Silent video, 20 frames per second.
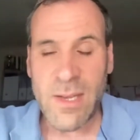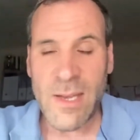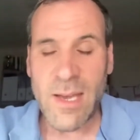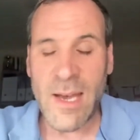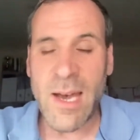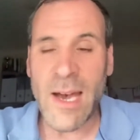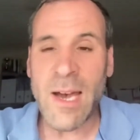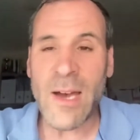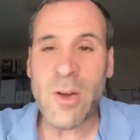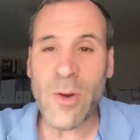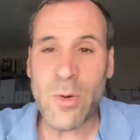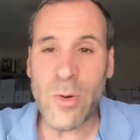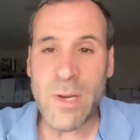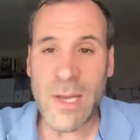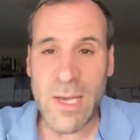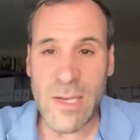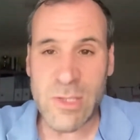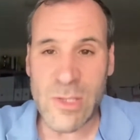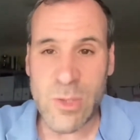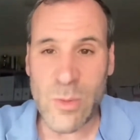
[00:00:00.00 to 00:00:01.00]
Aharon
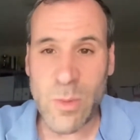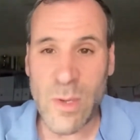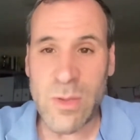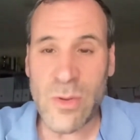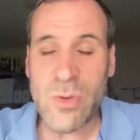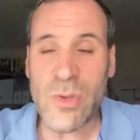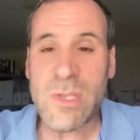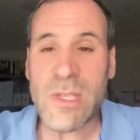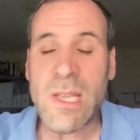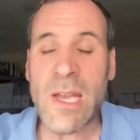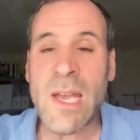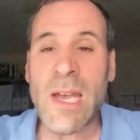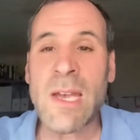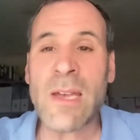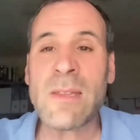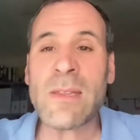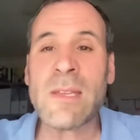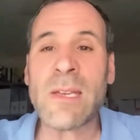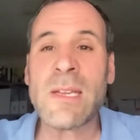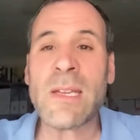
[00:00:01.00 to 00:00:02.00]
has to
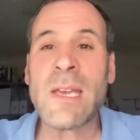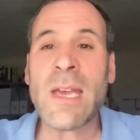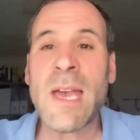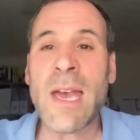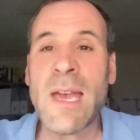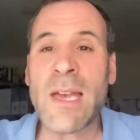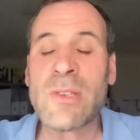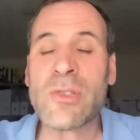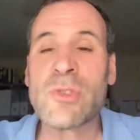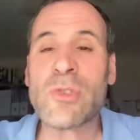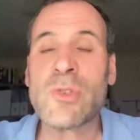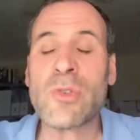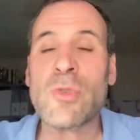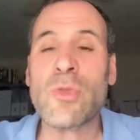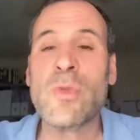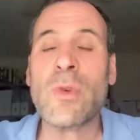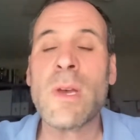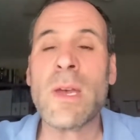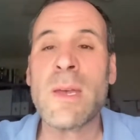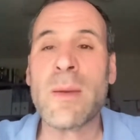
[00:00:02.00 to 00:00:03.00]
understand and he has
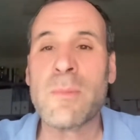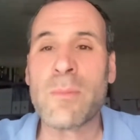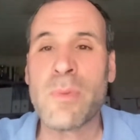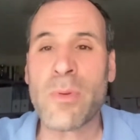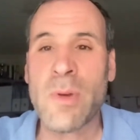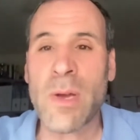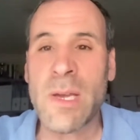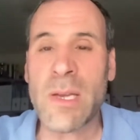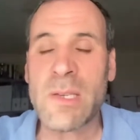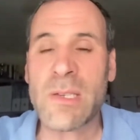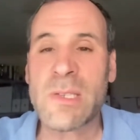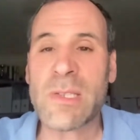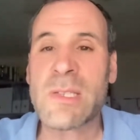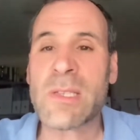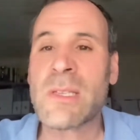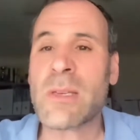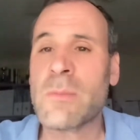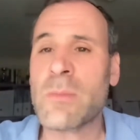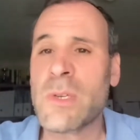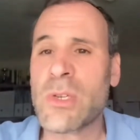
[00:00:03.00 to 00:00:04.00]
to embrace
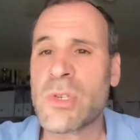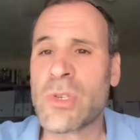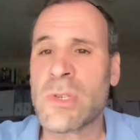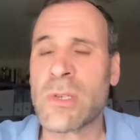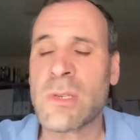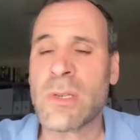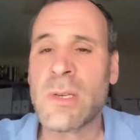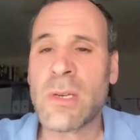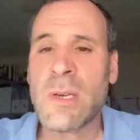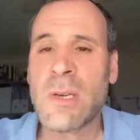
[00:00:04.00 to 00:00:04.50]
the mission